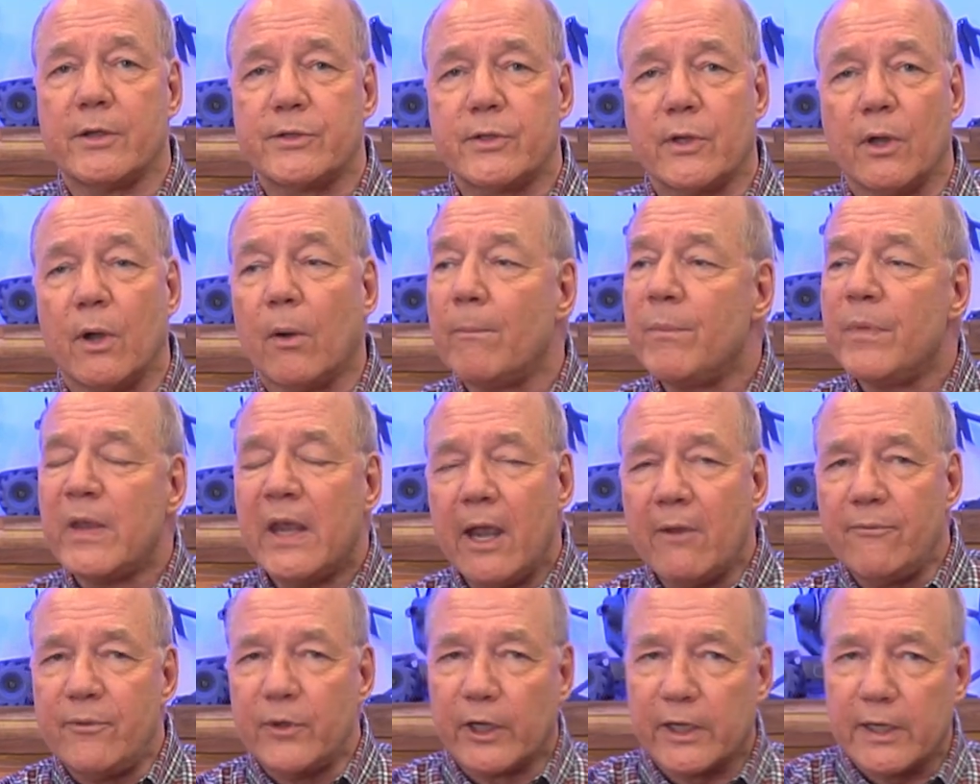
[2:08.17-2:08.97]
So
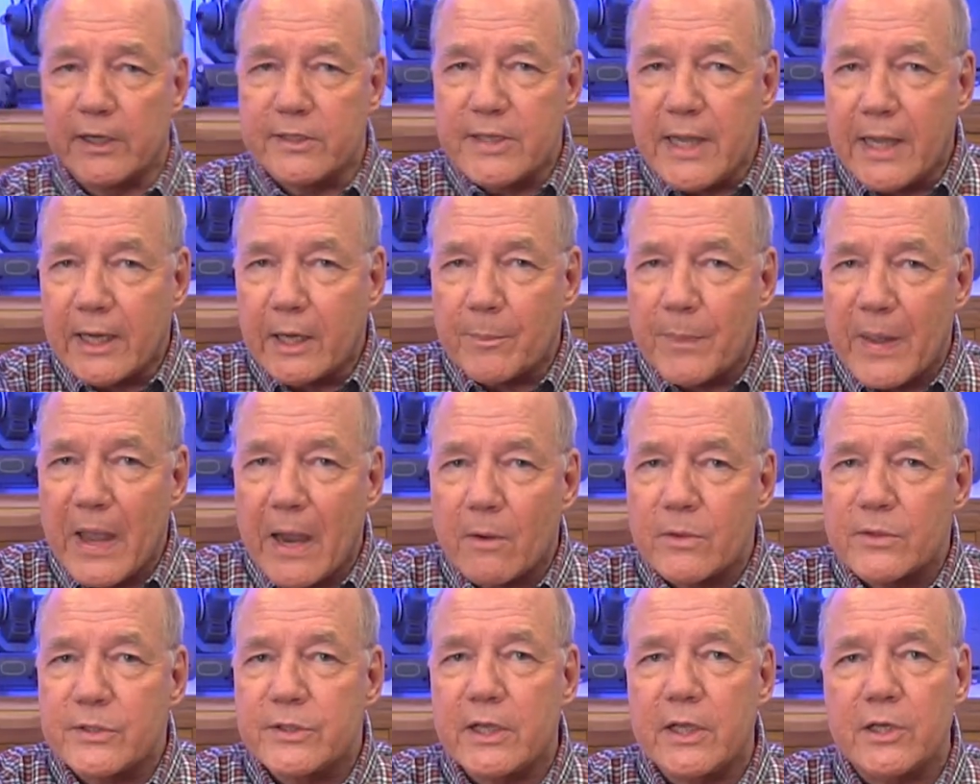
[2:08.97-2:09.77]
if you're going to take a
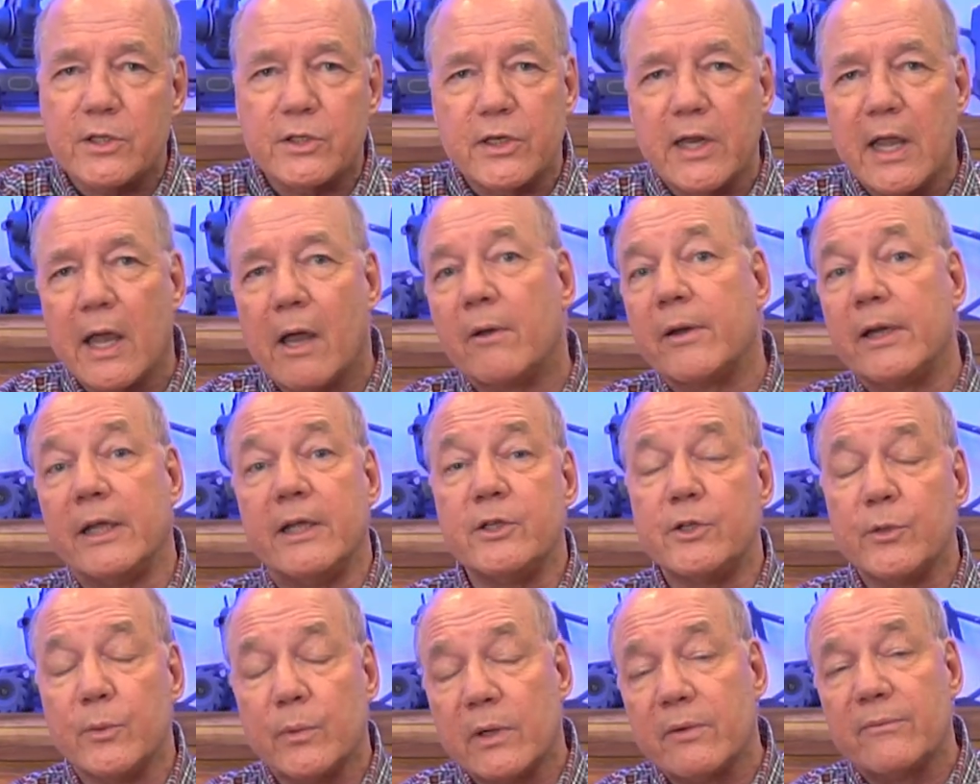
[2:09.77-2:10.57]
power station out
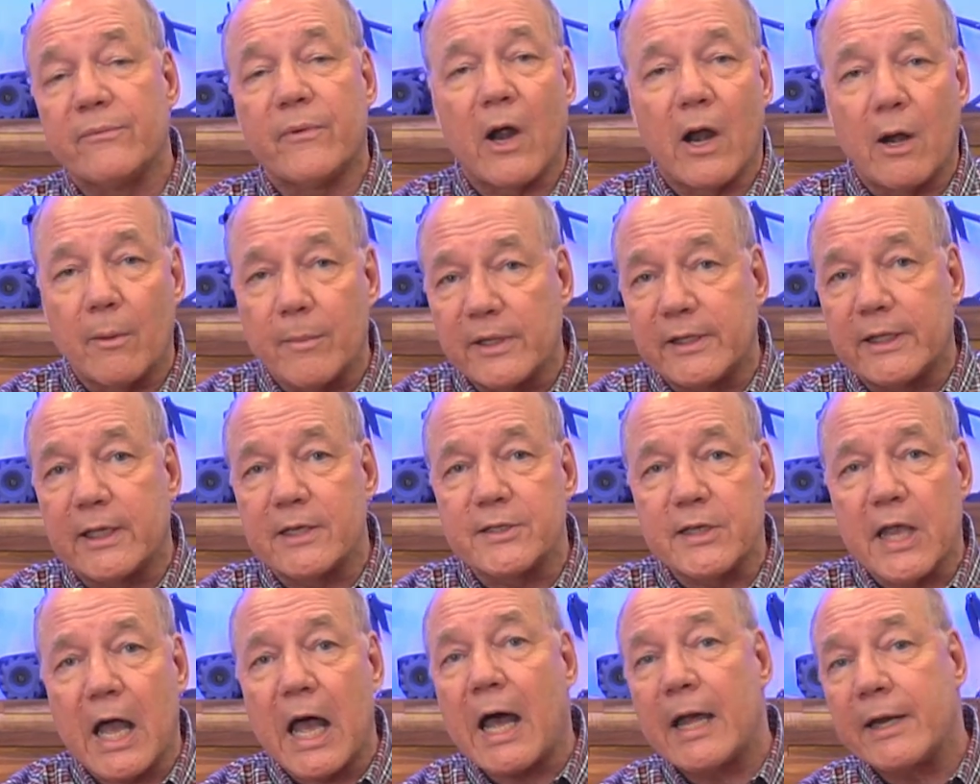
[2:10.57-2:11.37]
into an environment
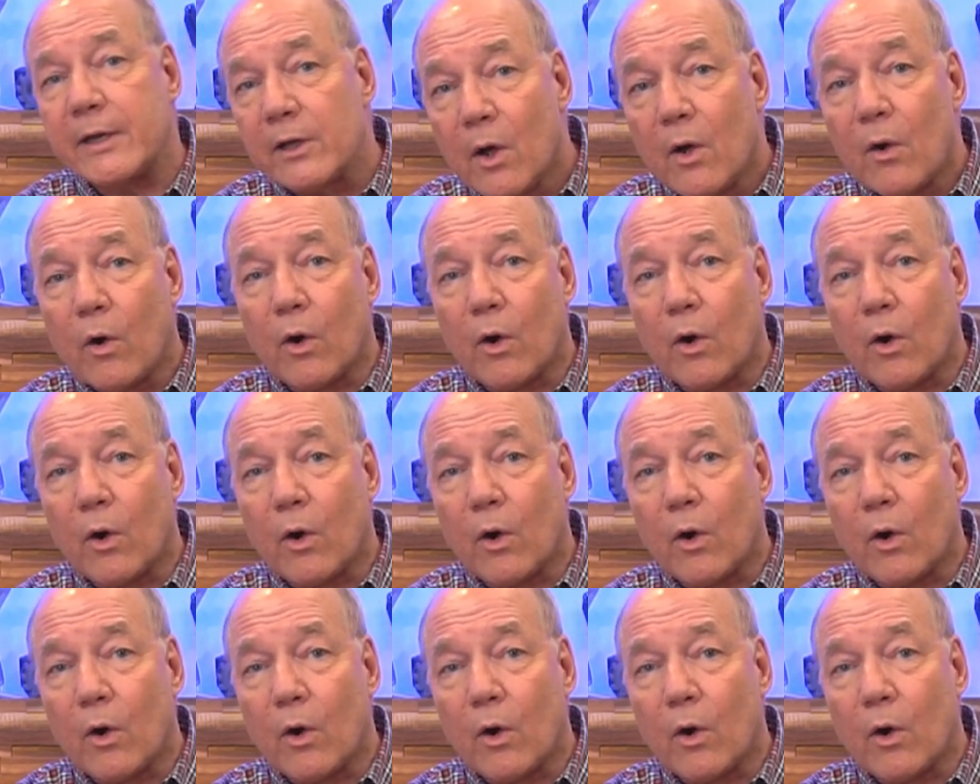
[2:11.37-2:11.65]
that's hot